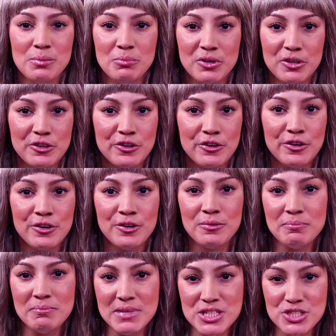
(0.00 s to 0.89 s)

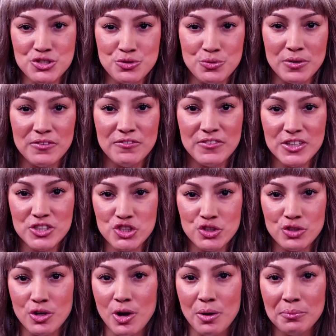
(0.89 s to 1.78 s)
murder mystery
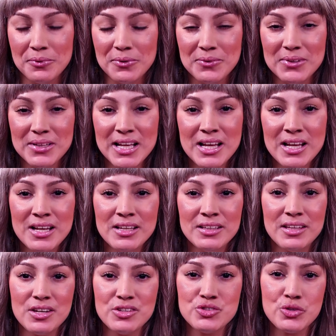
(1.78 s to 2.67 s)
fiction novel
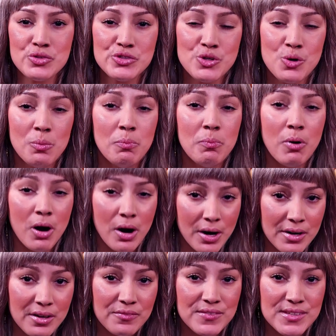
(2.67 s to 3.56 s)
that is also
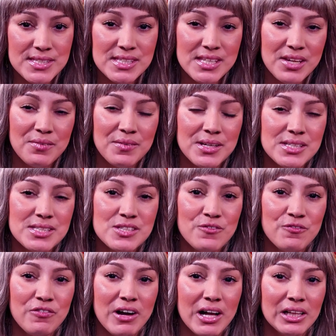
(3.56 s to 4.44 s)
part of a
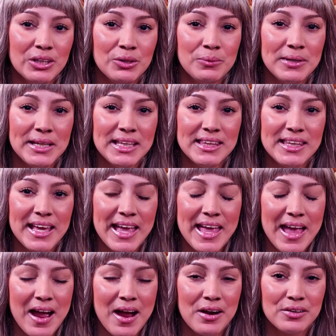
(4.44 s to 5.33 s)
series following the
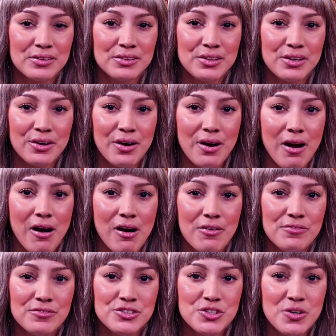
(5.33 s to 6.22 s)
character
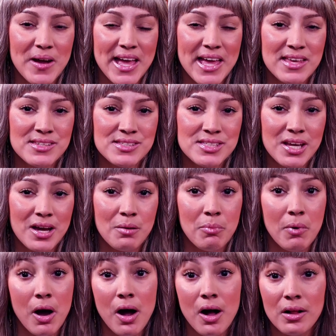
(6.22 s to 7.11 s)
of Johannes
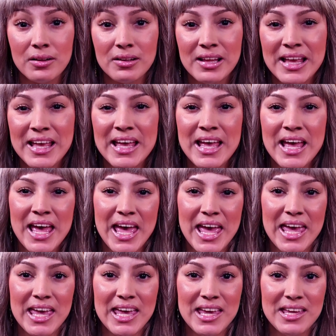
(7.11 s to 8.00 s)
Cabal,
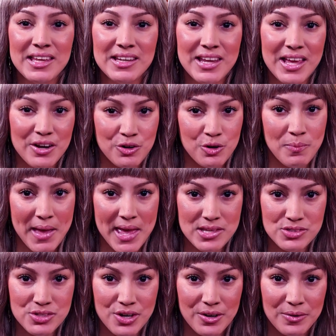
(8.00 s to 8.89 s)
a
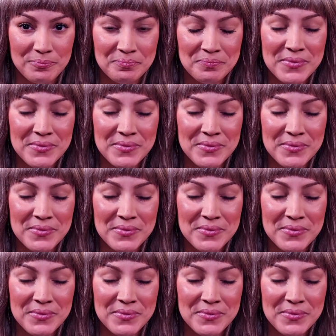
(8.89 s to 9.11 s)
necromancer.